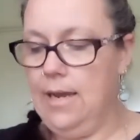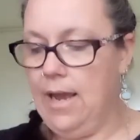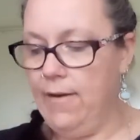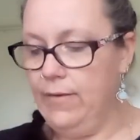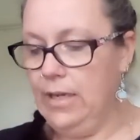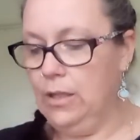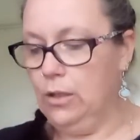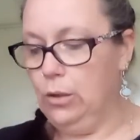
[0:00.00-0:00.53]

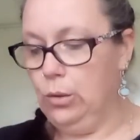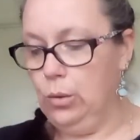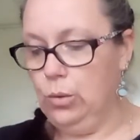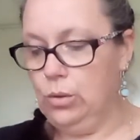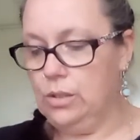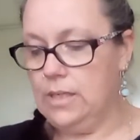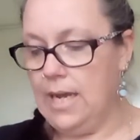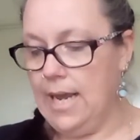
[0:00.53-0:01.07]
having
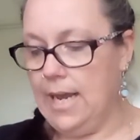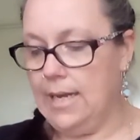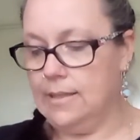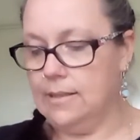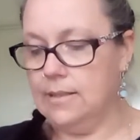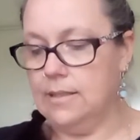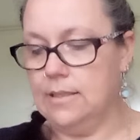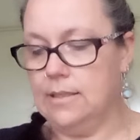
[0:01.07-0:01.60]
looked
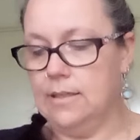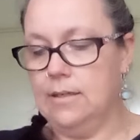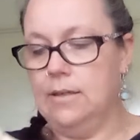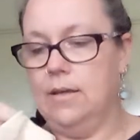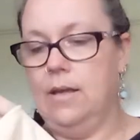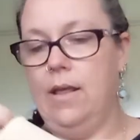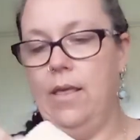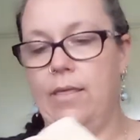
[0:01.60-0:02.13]
at
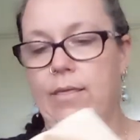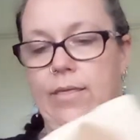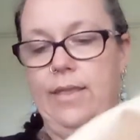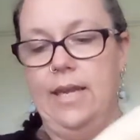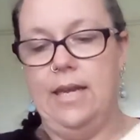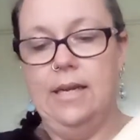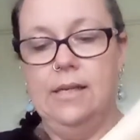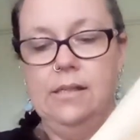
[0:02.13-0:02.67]

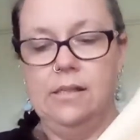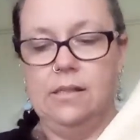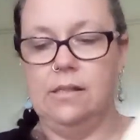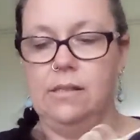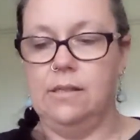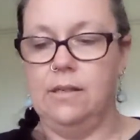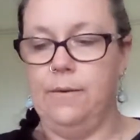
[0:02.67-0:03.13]
this,